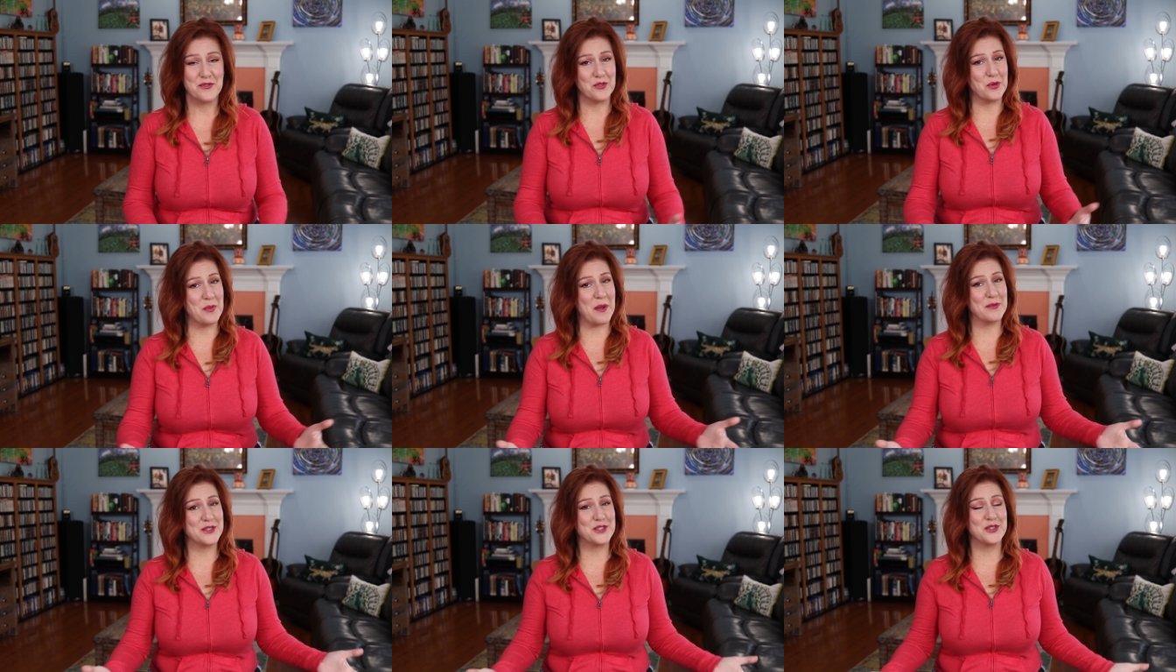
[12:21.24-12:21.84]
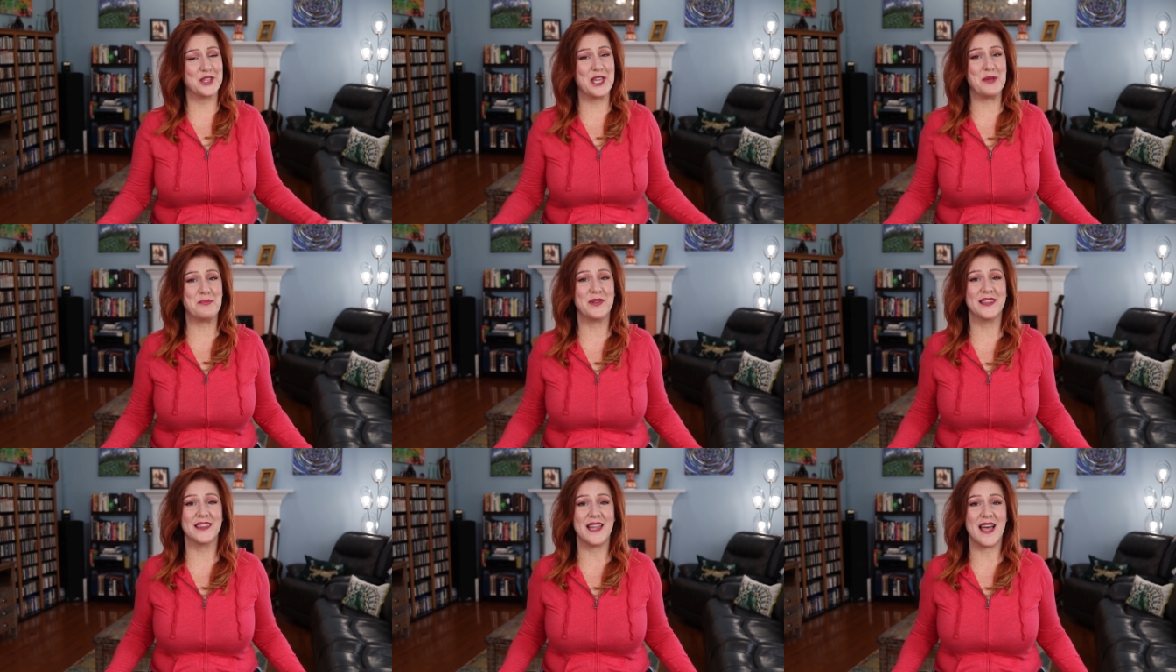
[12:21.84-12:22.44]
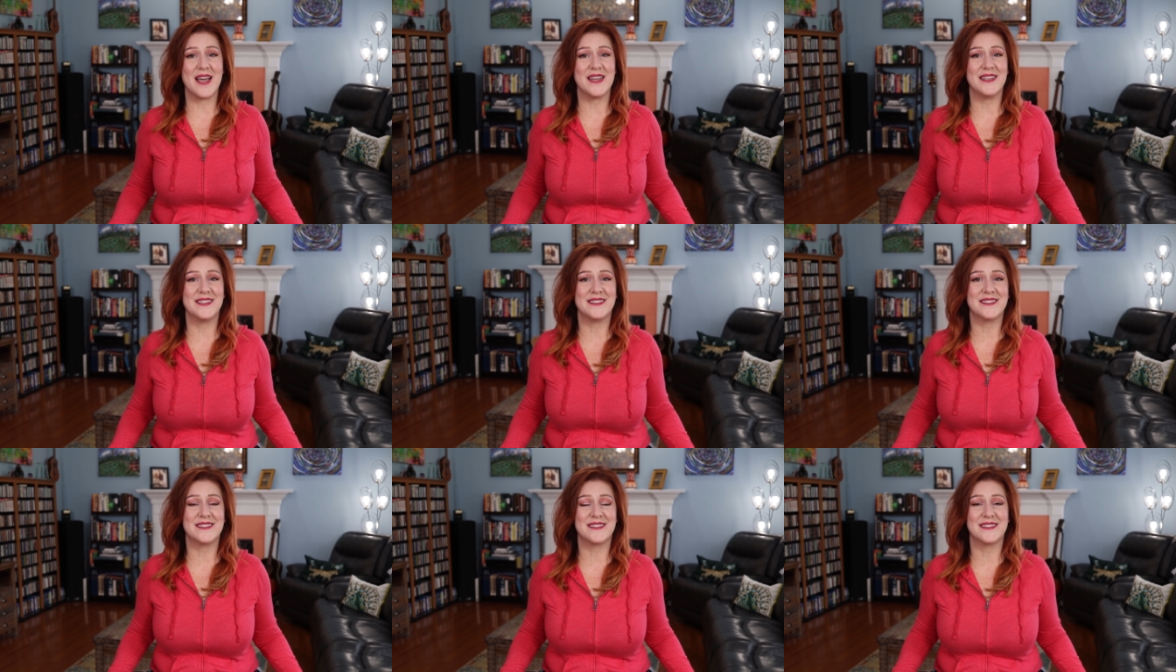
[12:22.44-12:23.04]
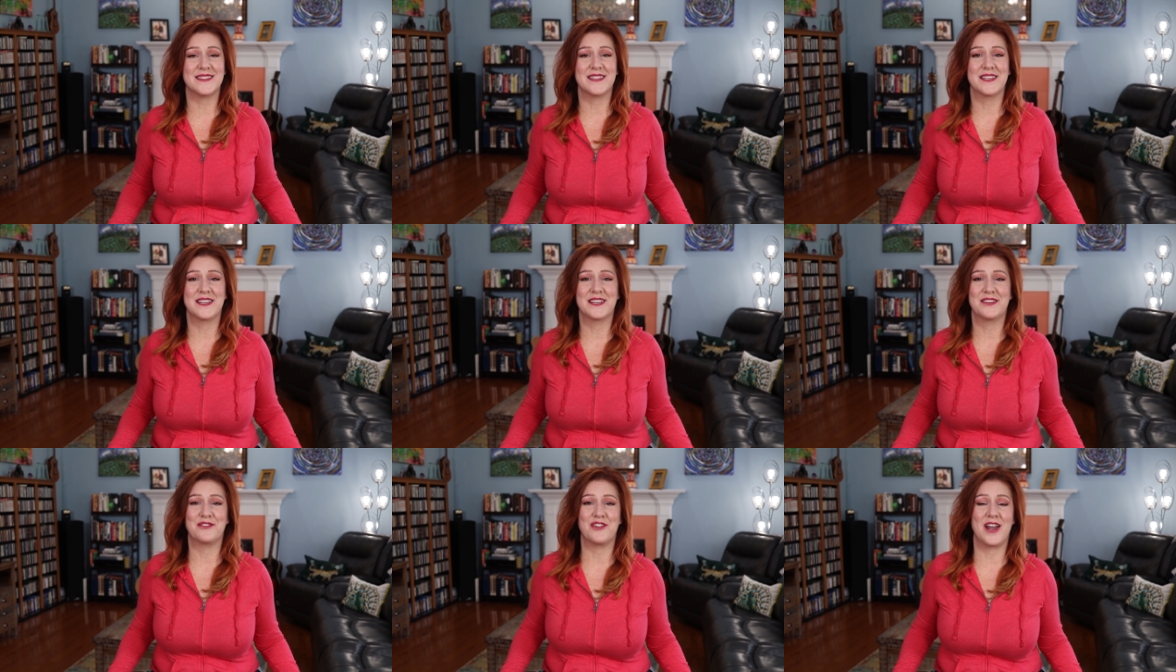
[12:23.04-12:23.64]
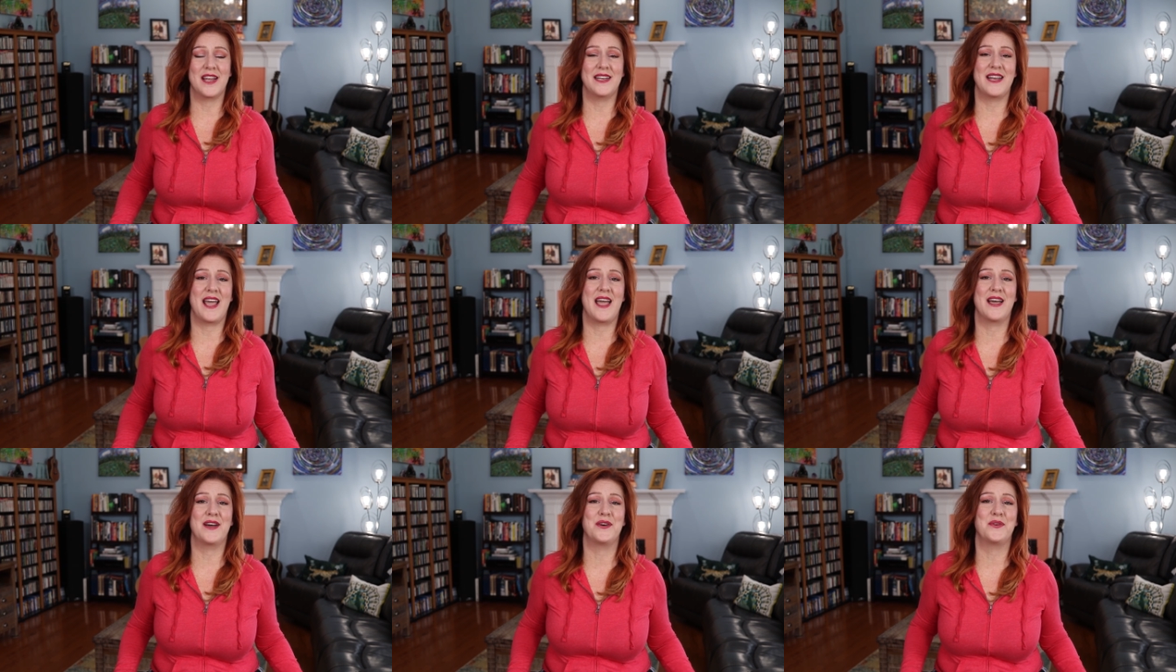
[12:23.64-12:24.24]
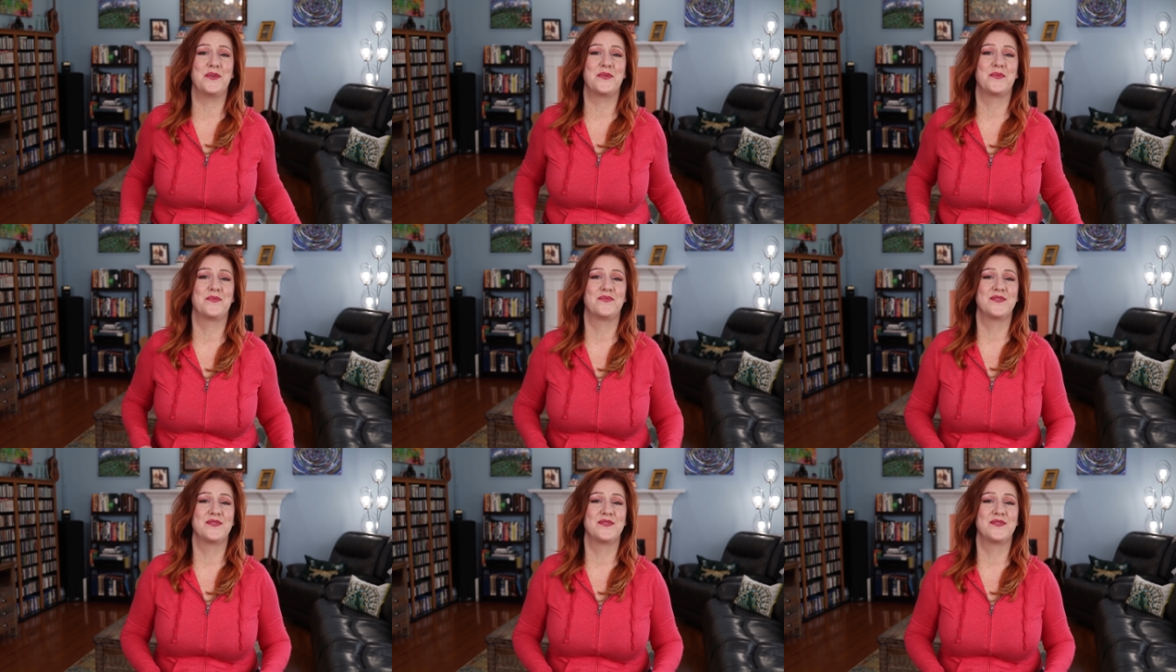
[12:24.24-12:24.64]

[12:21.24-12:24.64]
Remember to keep it light right now.